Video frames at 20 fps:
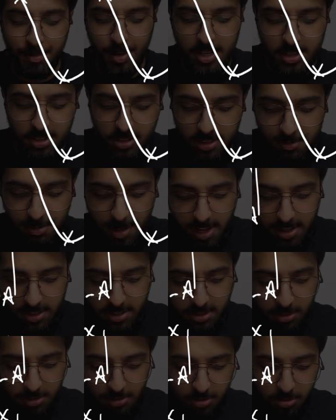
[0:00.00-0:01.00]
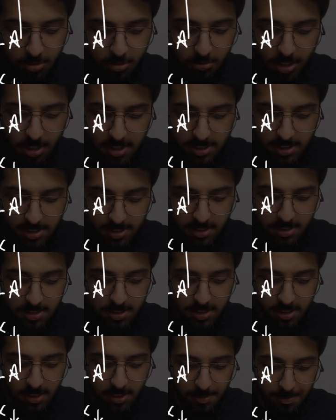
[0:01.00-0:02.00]
pendulum has turned through, right? This is
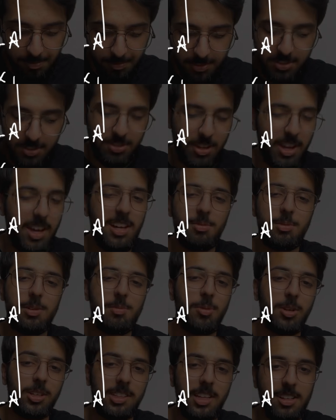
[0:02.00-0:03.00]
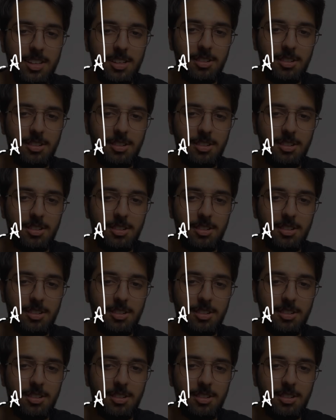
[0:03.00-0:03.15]
theta. So how do we work that